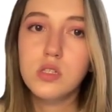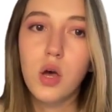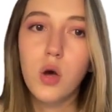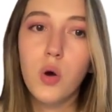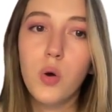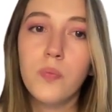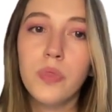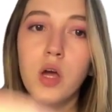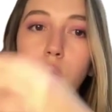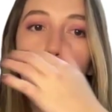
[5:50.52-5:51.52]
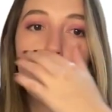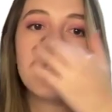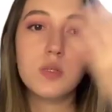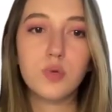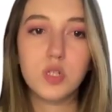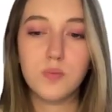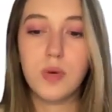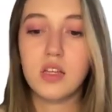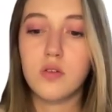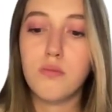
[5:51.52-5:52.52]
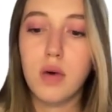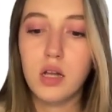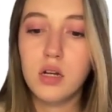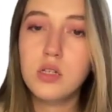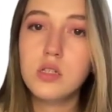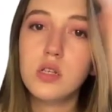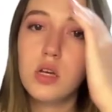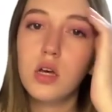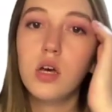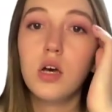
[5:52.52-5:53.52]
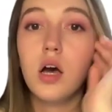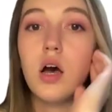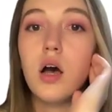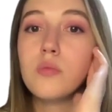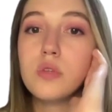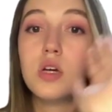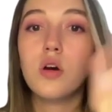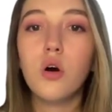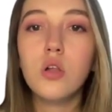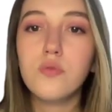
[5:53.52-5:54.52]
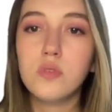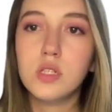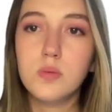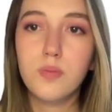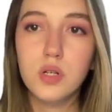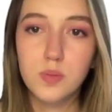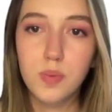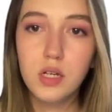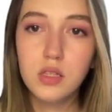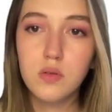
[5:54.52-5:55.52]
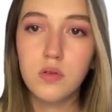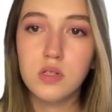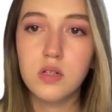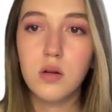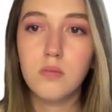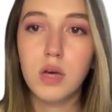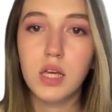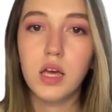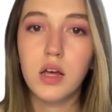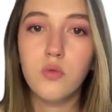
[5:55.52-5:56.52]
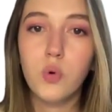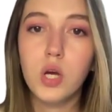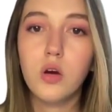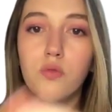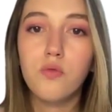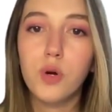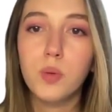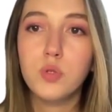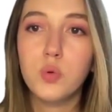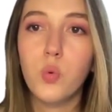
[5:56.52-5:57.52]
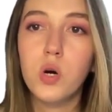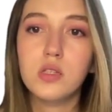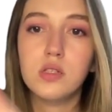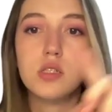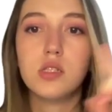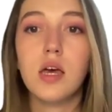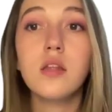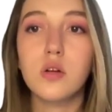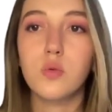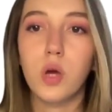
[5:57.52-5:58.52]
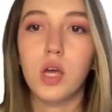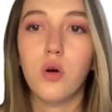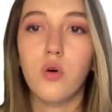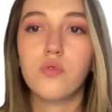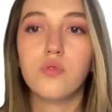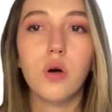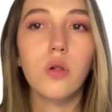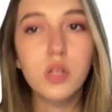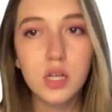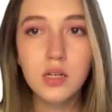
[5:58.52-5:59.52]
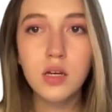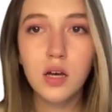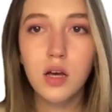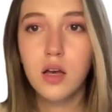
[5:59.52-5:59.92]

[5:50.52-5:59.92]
So, why this perspective matters? The goal of this perspective is not make everyone conform to one standard way of talking,